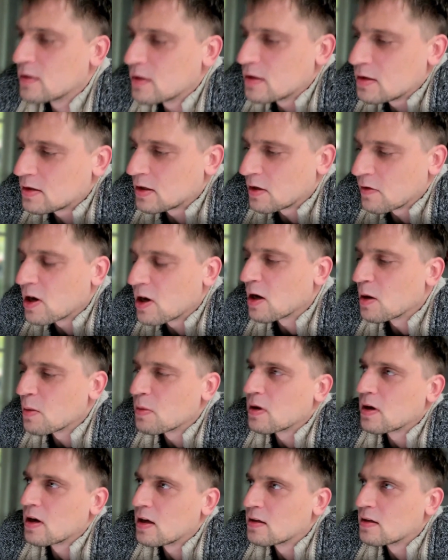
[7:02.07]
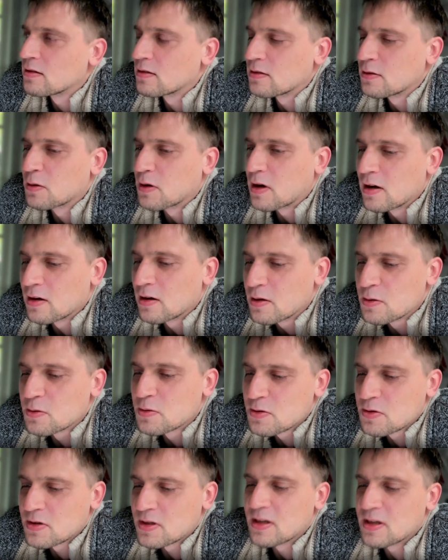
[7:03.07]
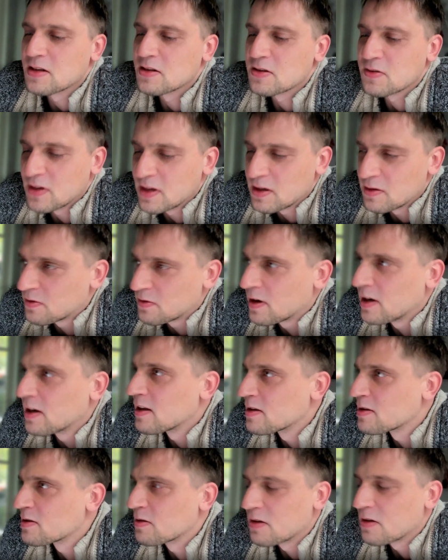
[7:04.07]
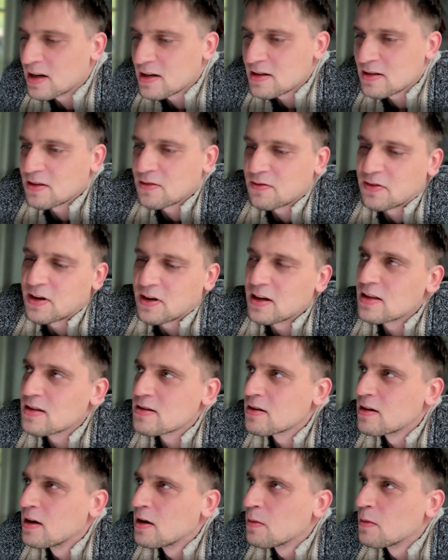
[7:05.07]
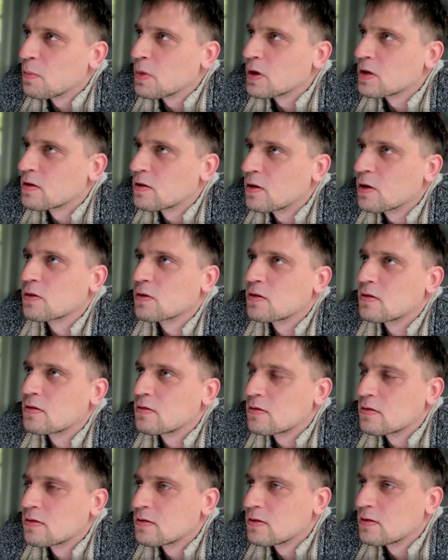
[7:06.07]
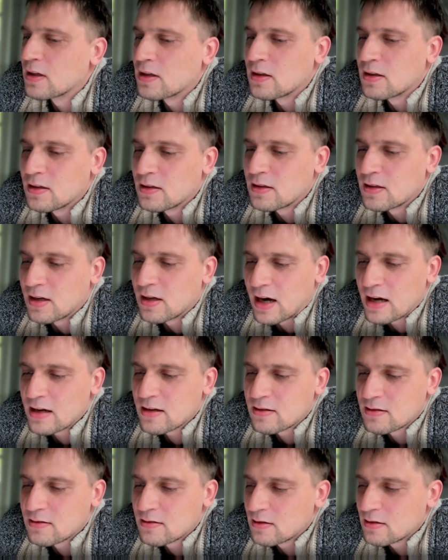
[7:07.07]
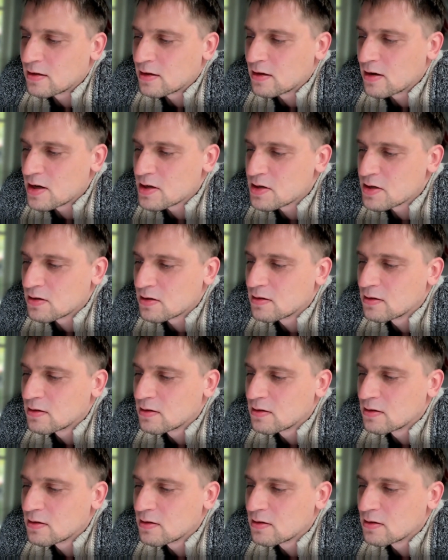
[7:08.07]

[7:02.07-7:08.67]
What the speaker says: is available, and you can use CSV files or Excel files, but not any direct integration.